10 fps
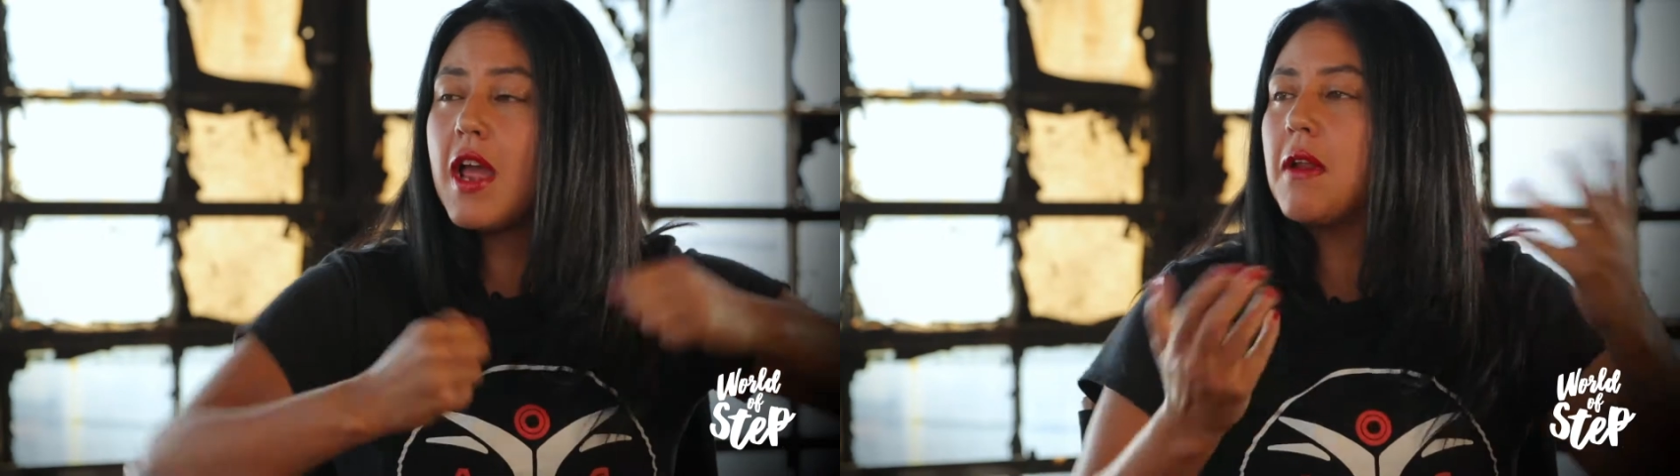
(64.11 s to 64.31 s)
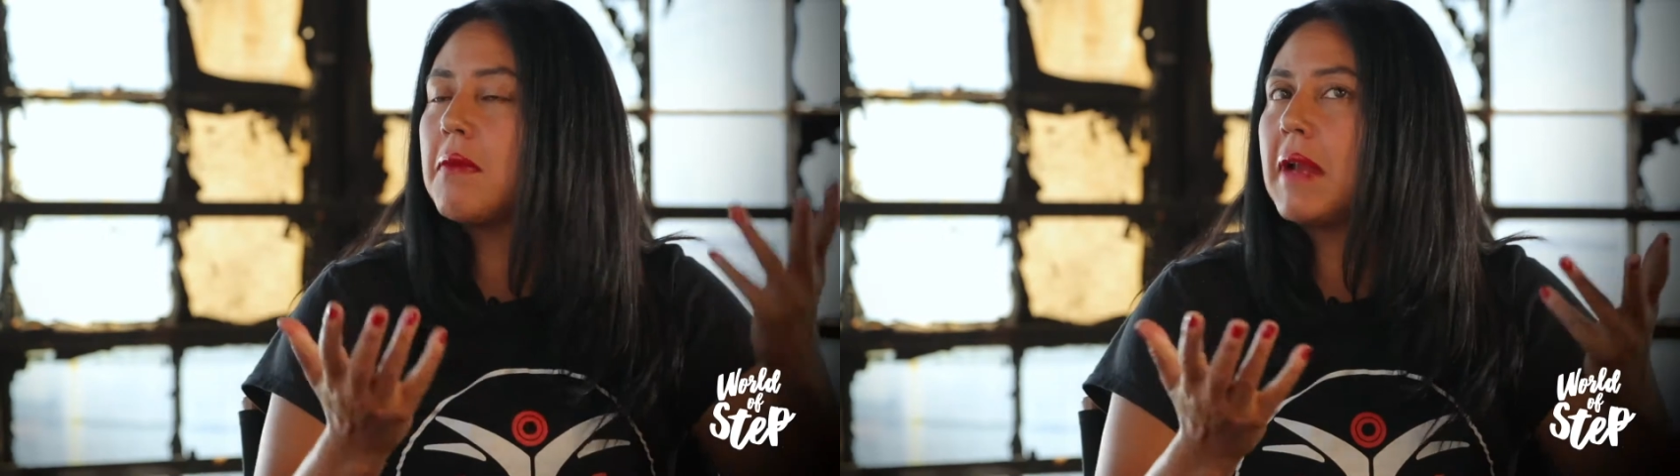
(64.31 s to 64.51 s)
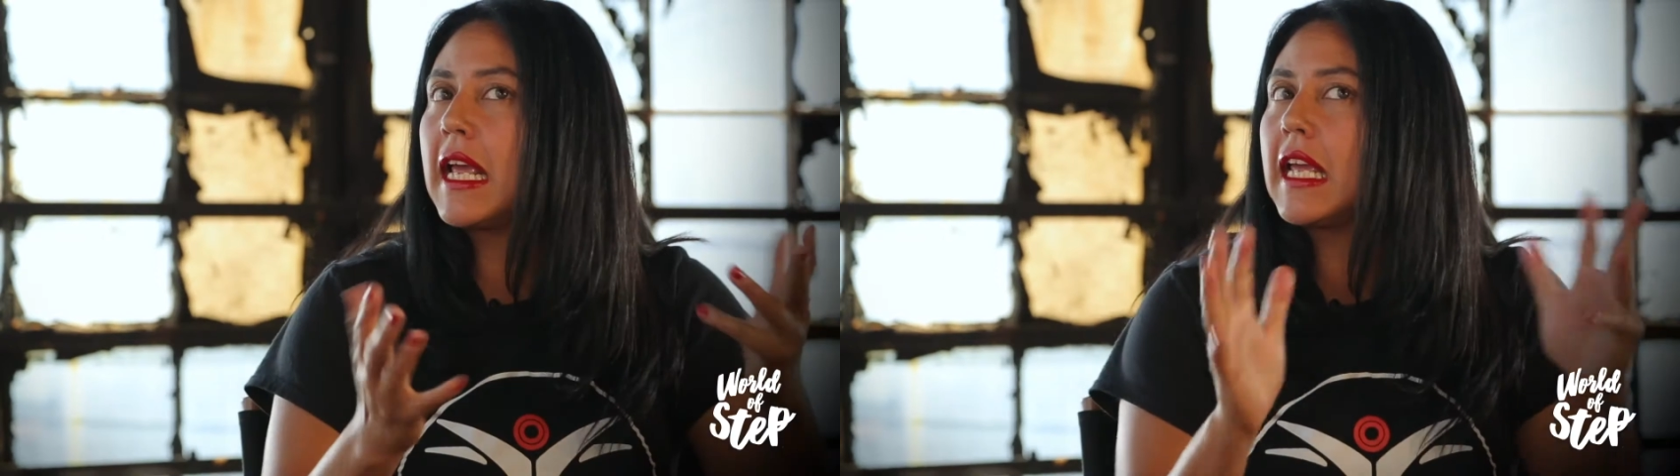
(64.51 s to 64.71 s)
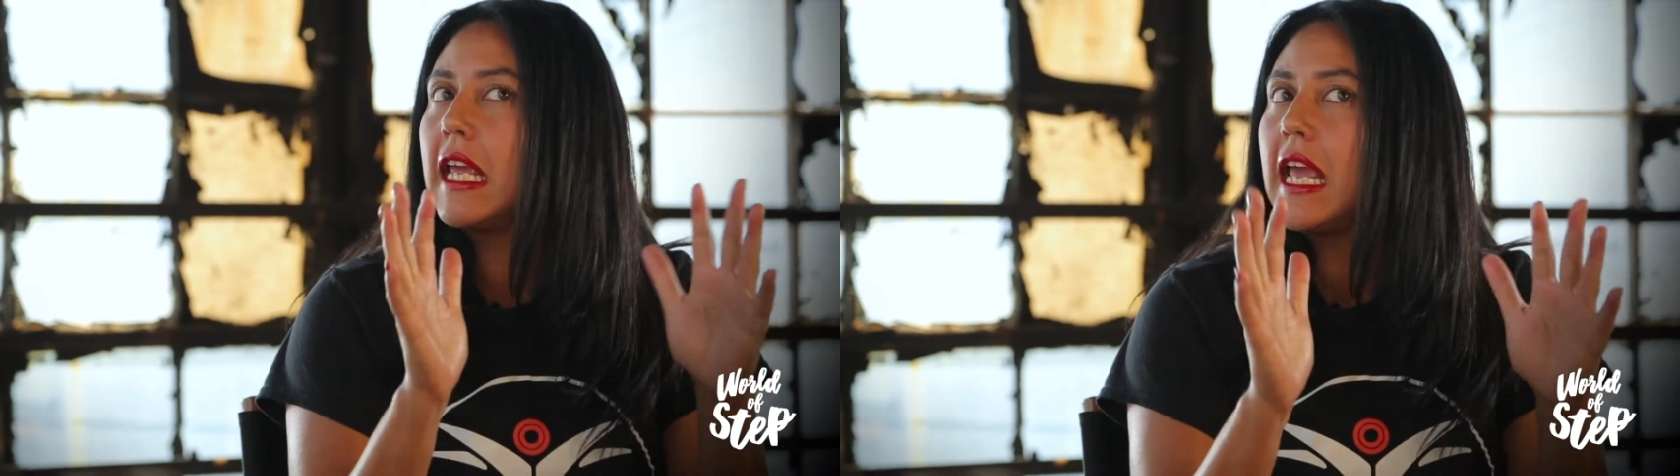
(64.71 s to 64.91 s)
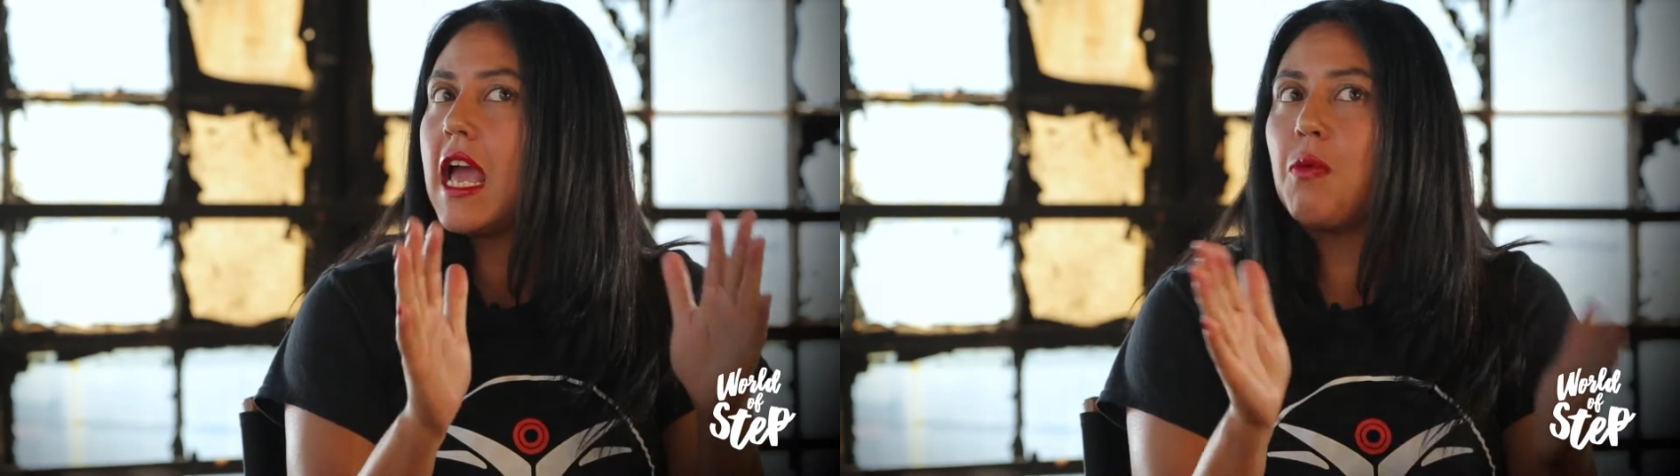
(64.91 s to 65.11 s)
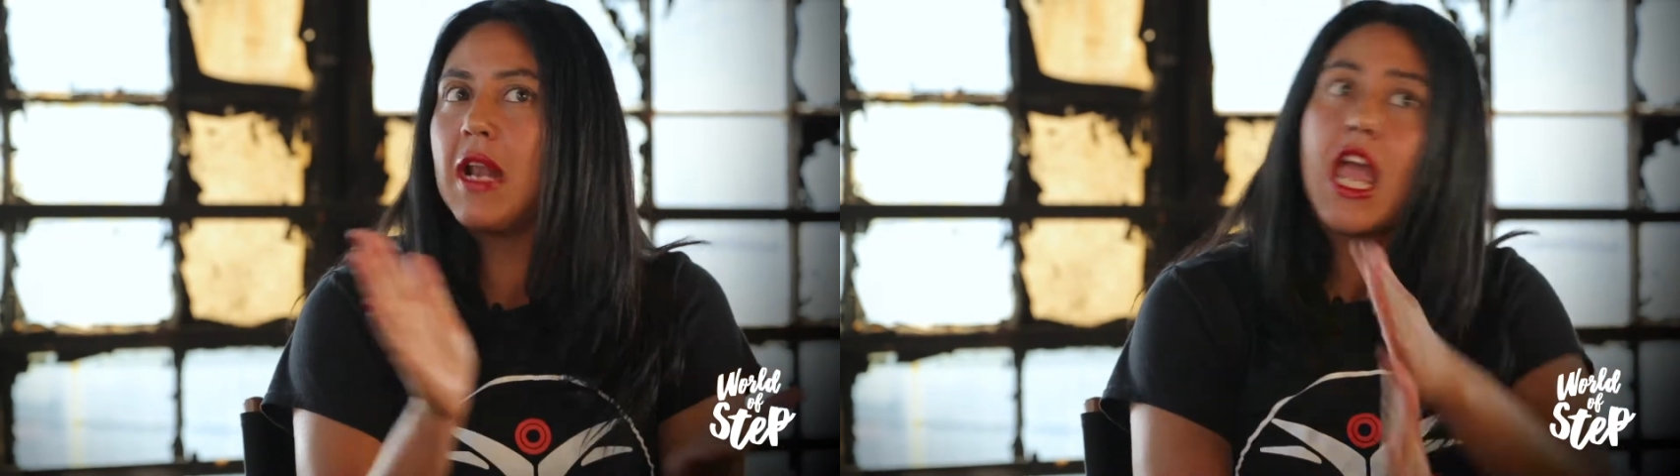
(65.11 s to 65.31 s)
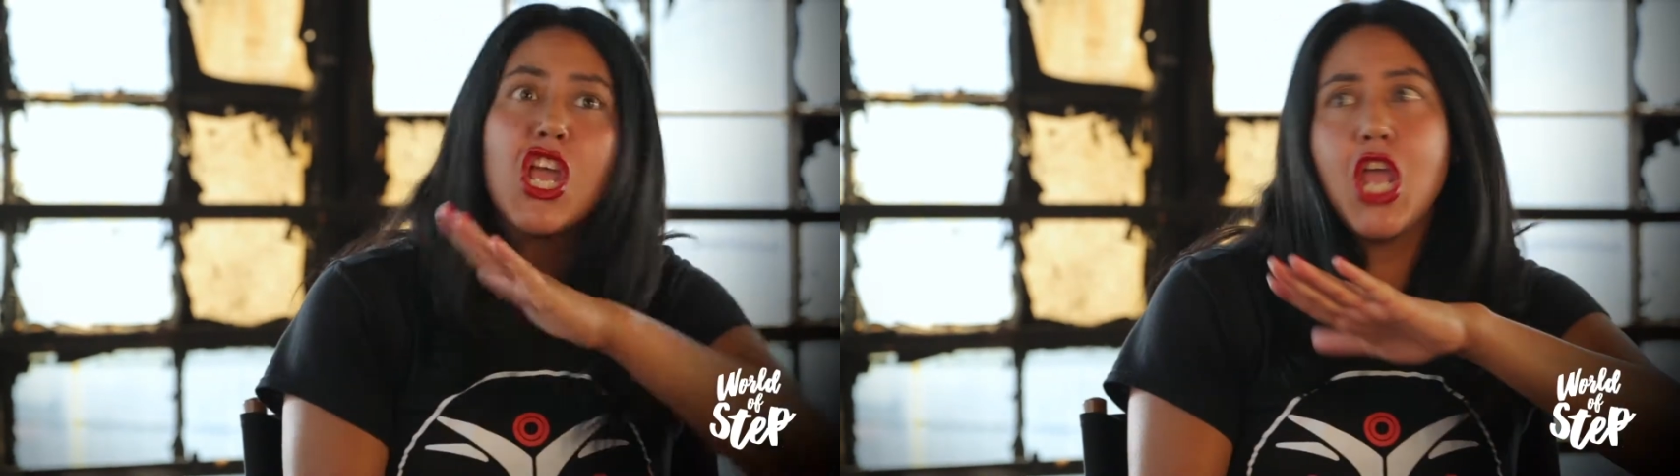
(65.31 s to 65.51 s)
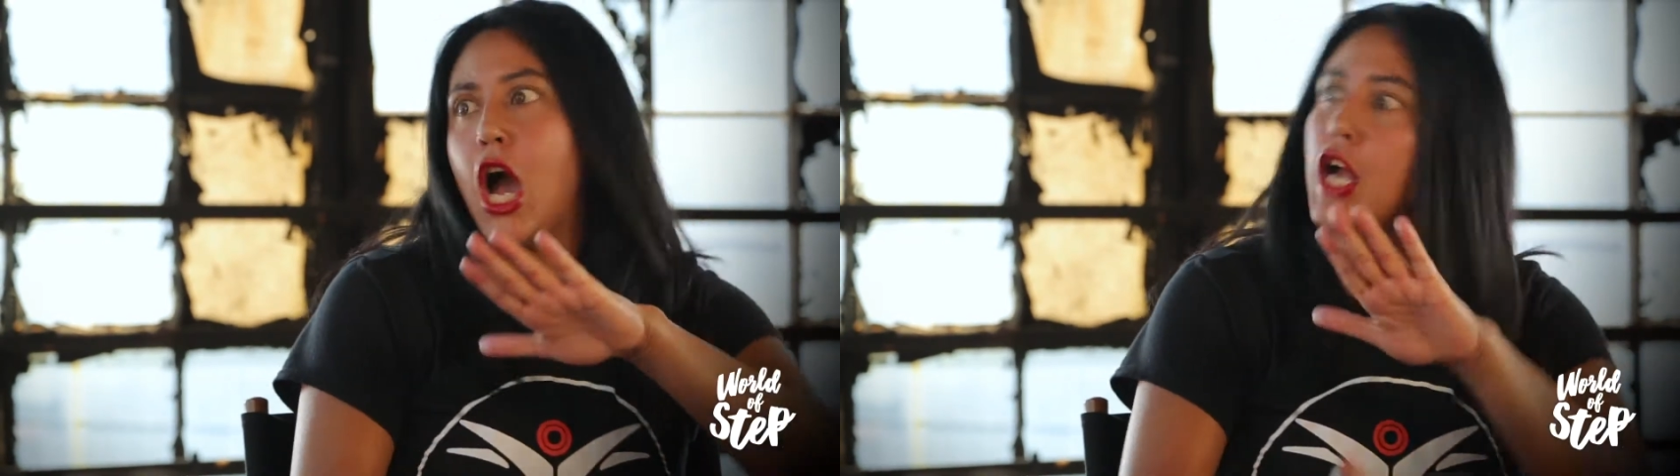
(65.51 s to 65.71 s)
And I'm like, yeah. And we're like,
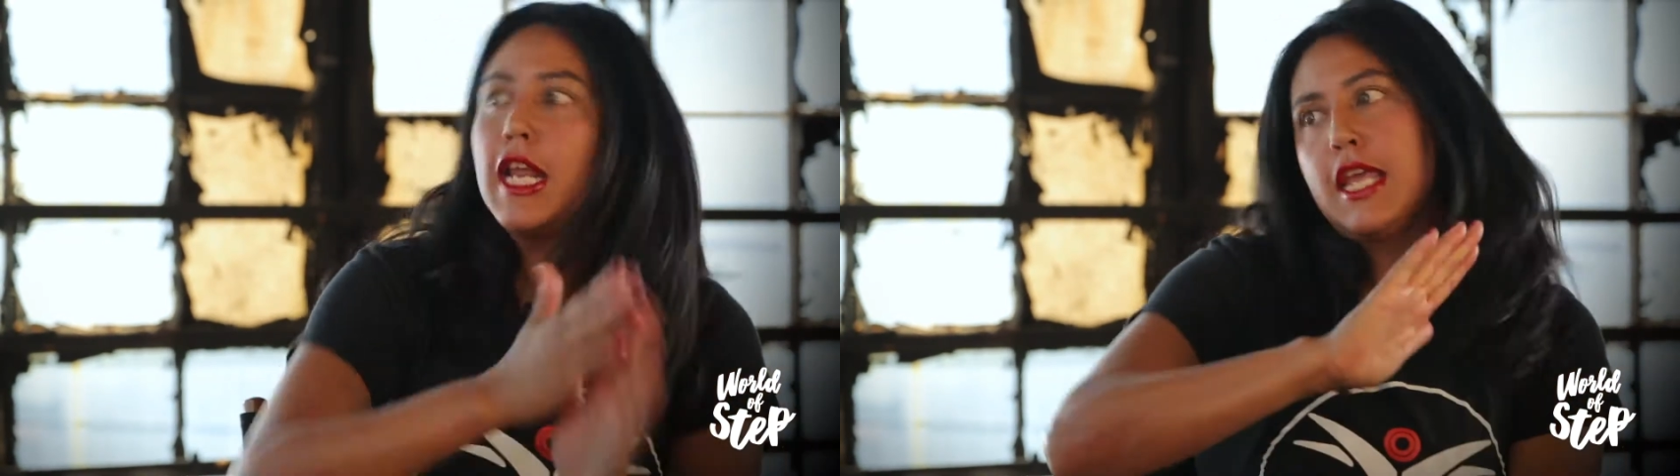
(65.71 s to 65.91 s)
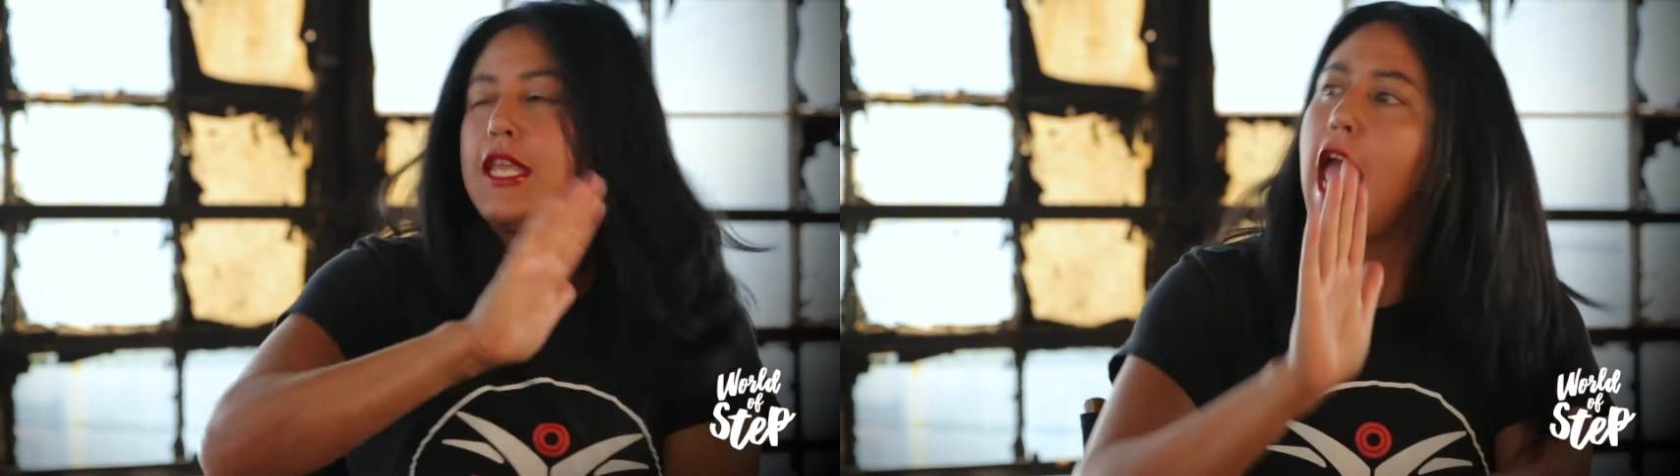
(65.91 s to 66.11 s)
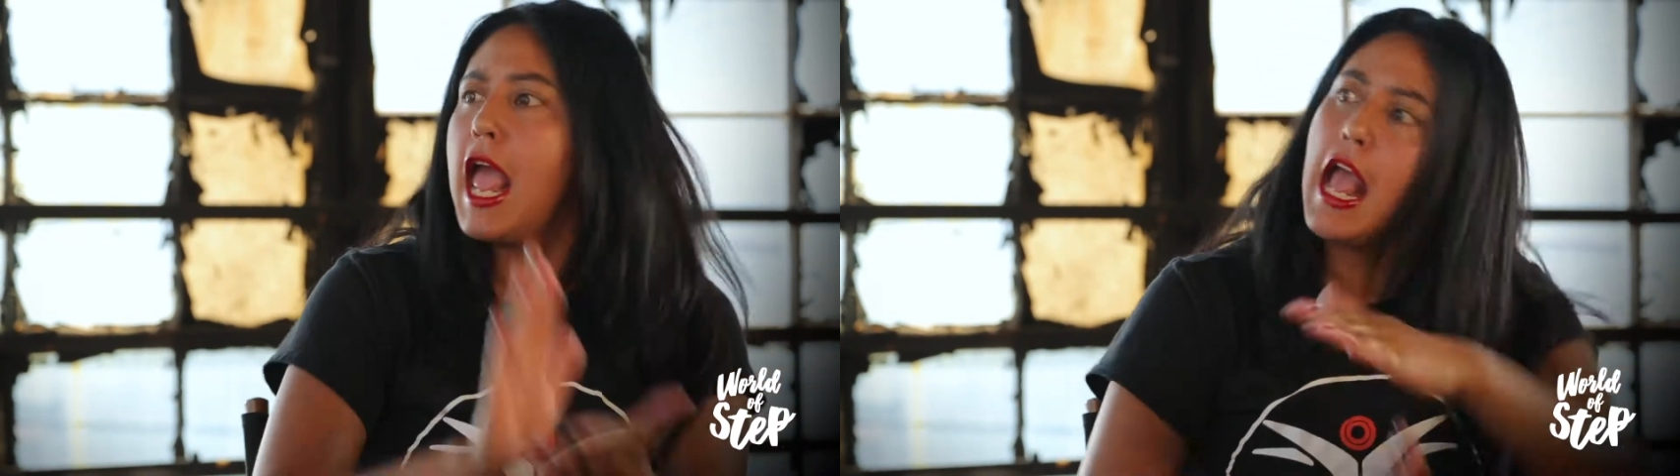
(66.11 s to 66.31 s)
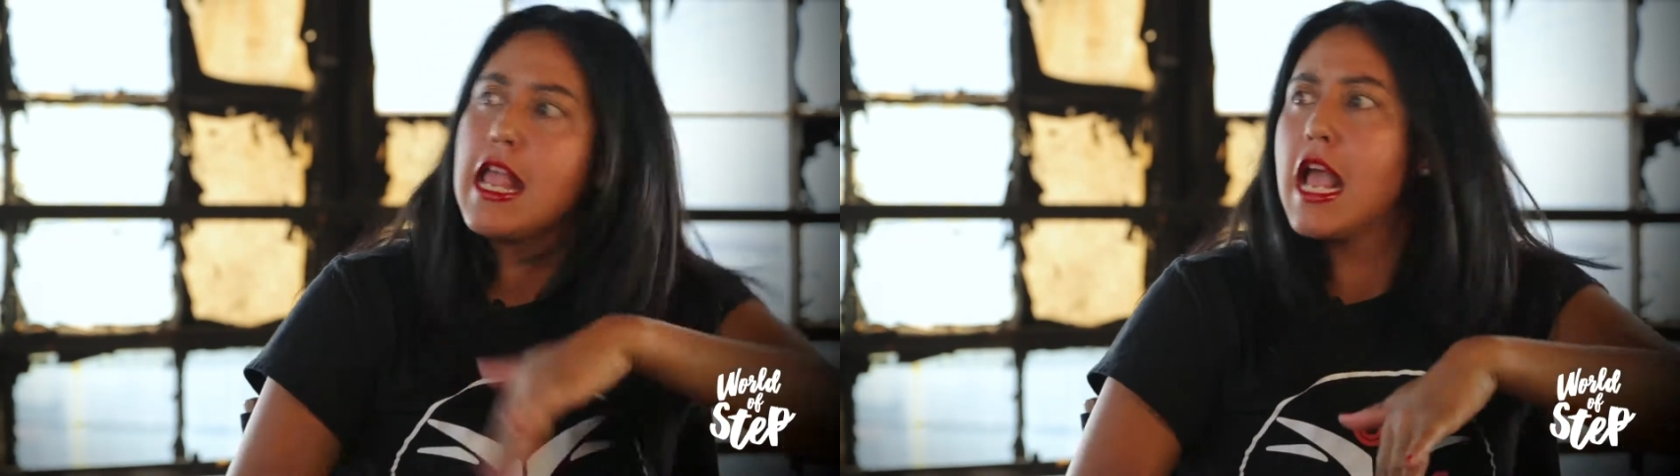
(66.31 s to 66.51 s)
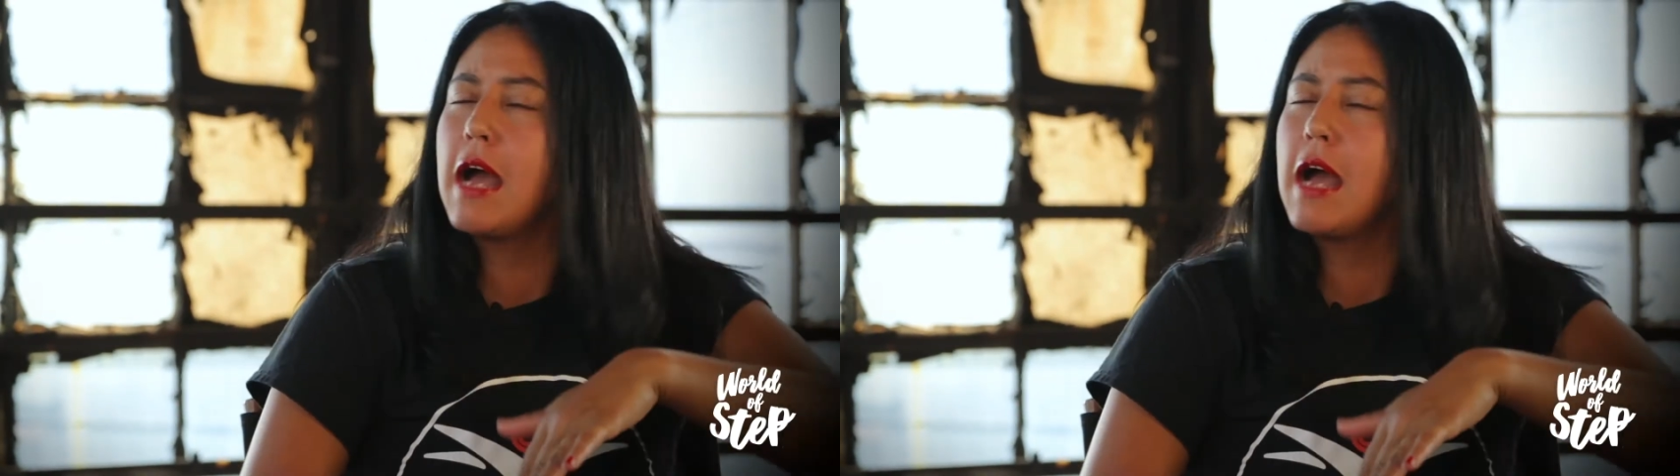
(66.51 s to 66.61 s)
you're ugly, yeah.